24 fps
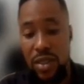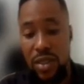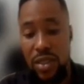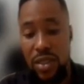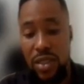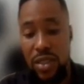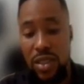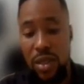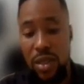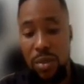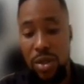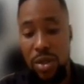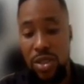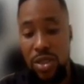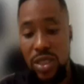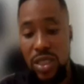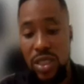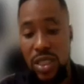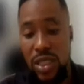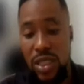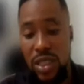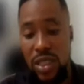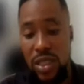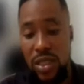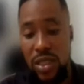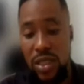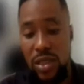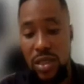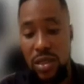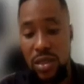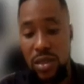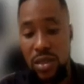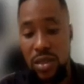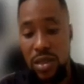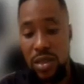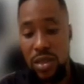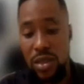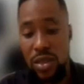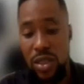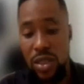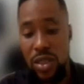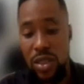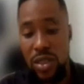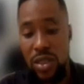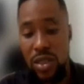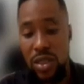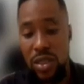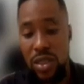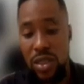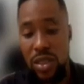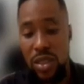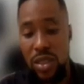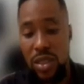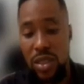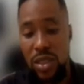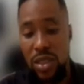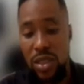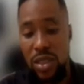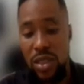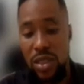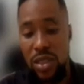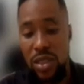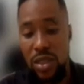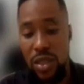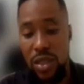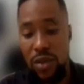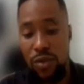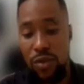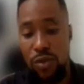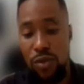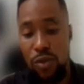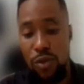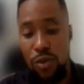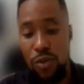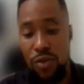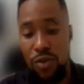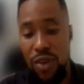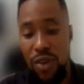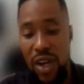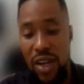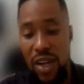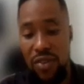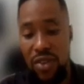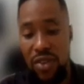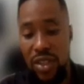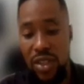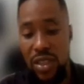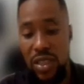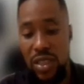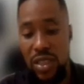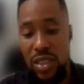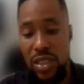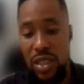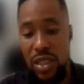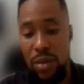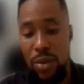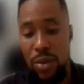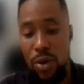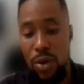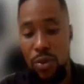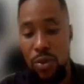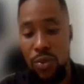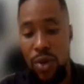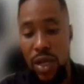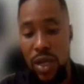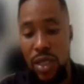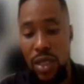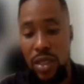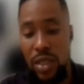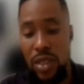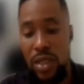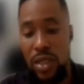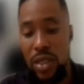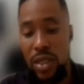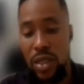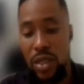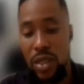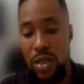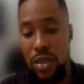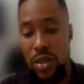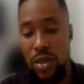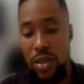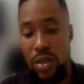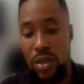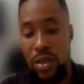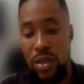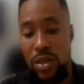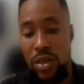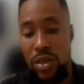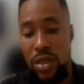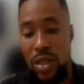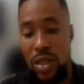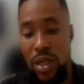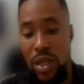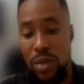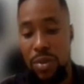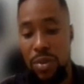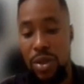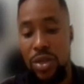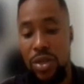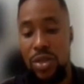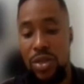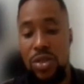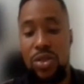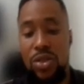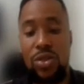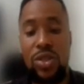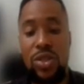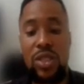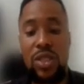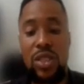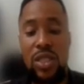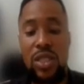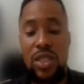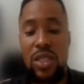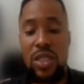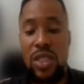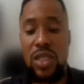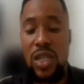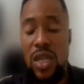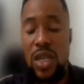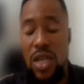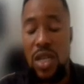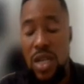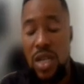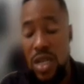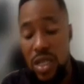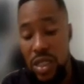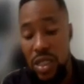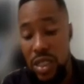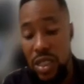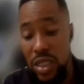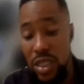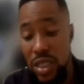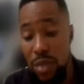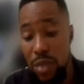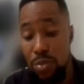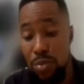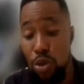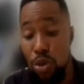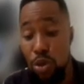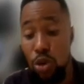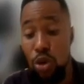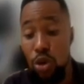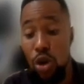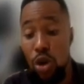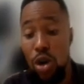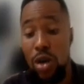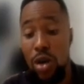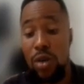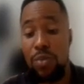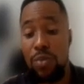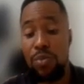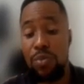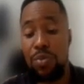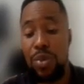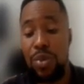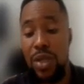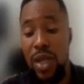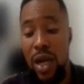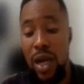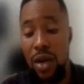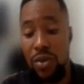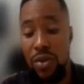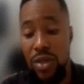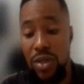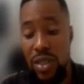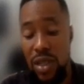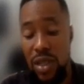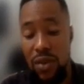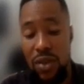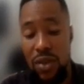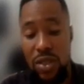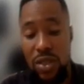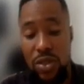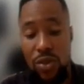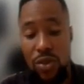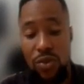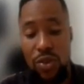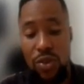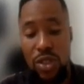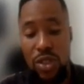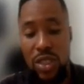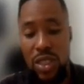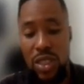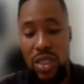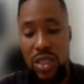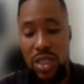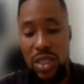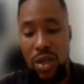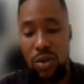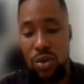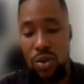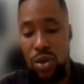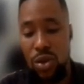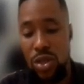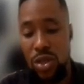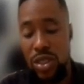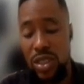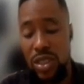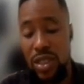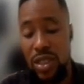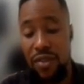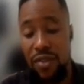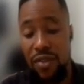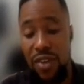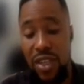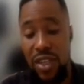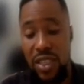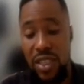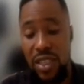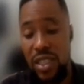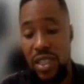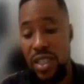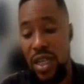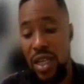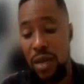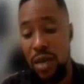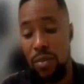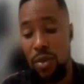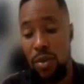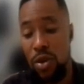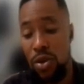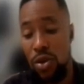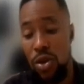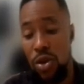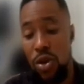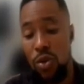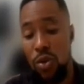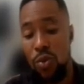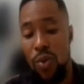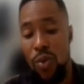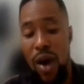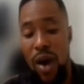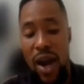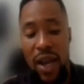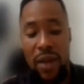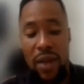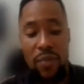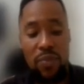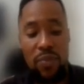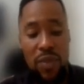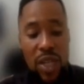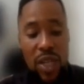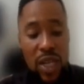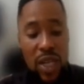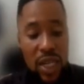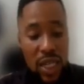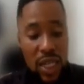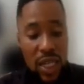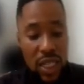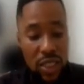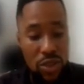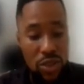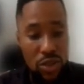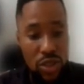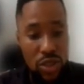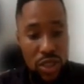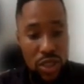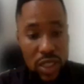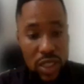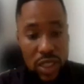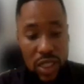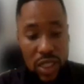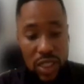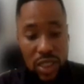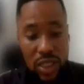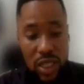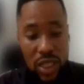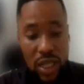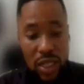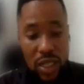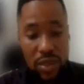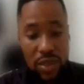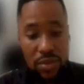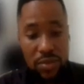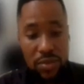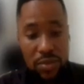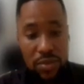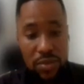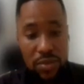This is about 6. You can see this is a full 5 and this is about 1 or thereabout. So this is a prolonged PR interval. So for this, I'll call this a first degree heart block. Why? Let's go to the next slide.